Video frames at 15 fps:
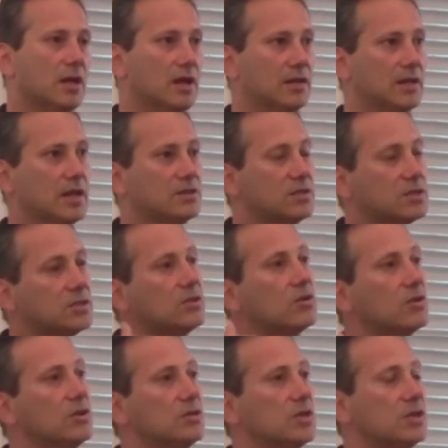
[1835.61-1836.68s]
And that's the
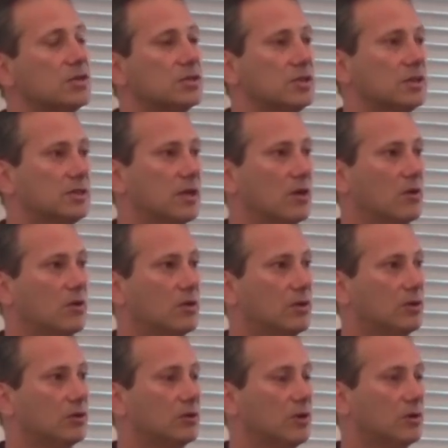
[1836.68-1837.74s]
synchronization that I
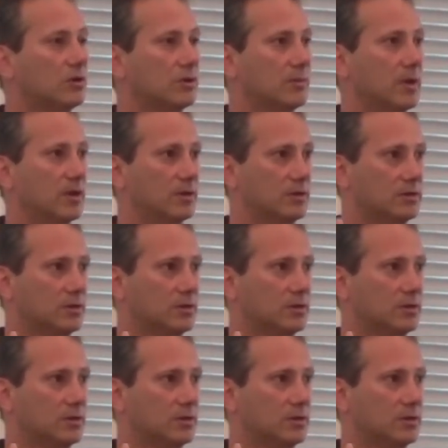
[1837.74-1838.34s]
already talked about.